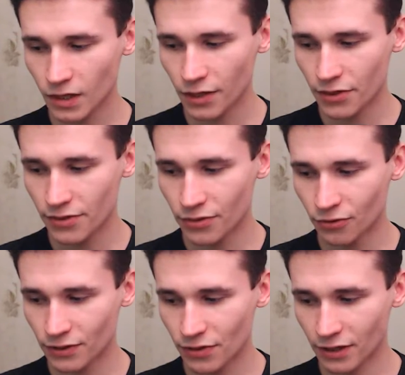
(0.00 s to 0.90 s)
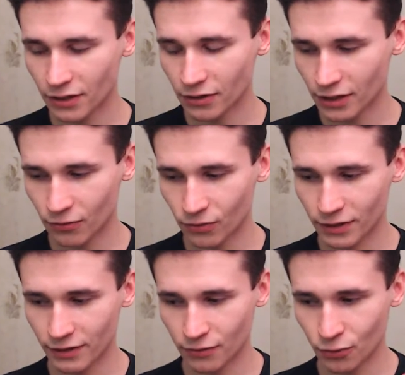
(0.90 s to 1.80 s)
the third thing, okay,
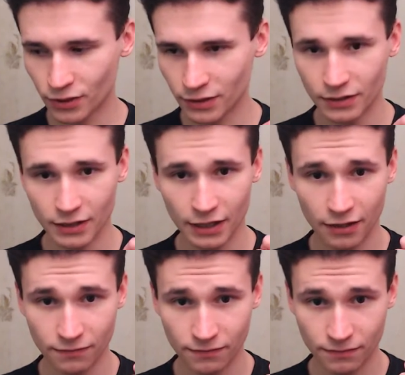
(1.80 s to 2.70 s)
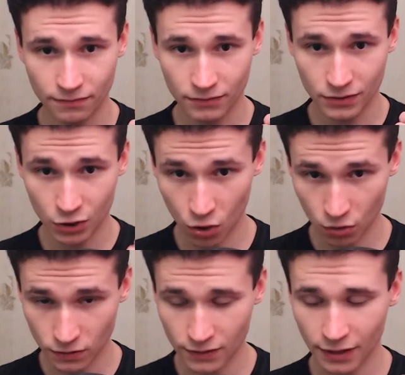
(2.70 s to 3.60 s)
we we have
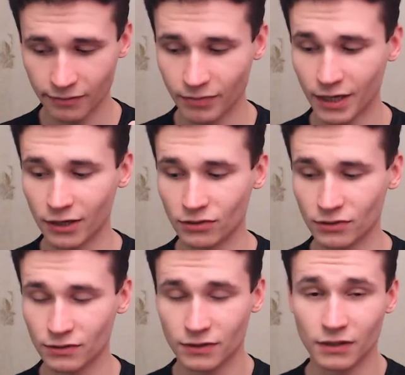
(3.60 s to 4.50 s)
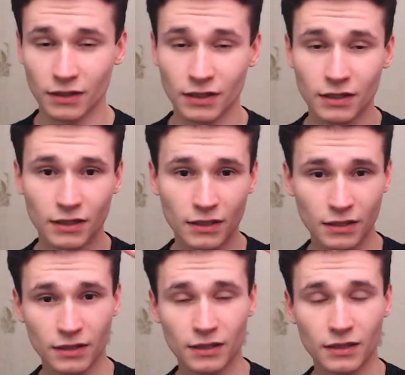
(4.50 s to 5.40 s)
told about uh,
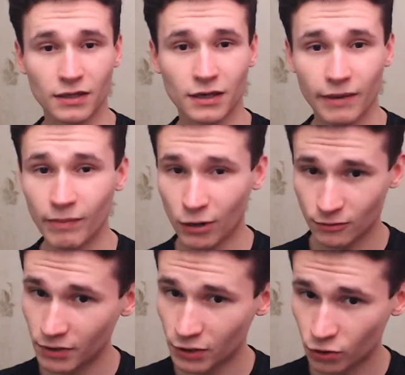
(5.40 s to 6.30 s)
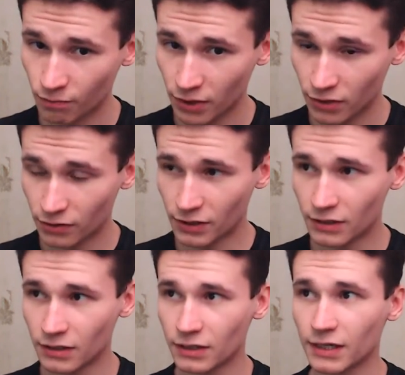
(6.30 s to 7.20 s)
about peer to peer
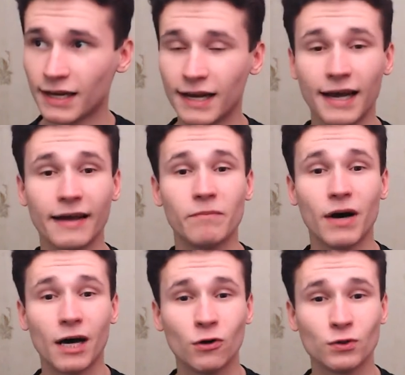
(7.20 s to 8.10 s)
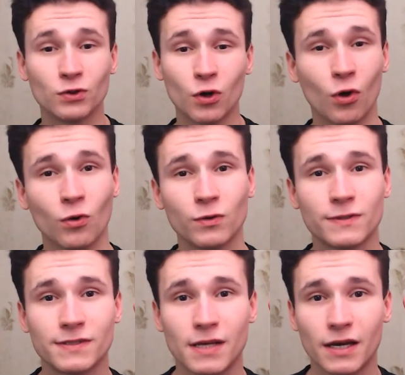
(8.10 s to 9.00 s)
about
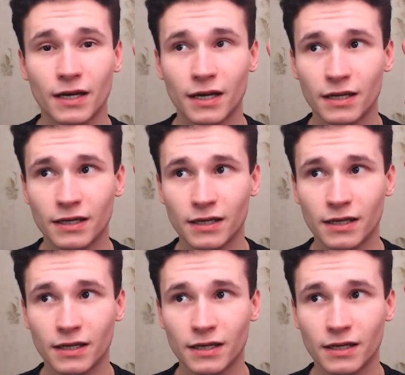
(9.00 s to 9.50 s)
also